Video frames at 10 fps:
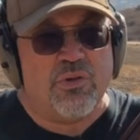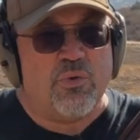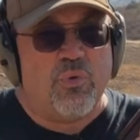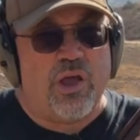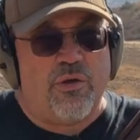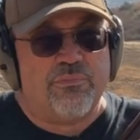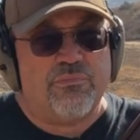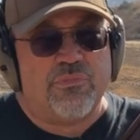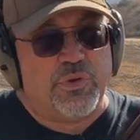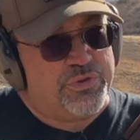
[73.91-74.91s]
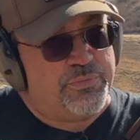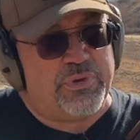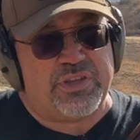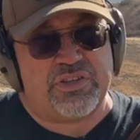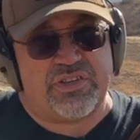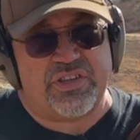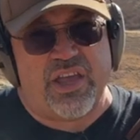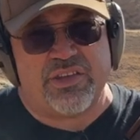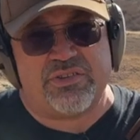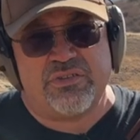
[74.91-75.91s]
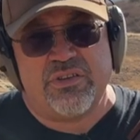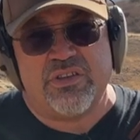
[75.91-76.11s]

Well, it was a big success.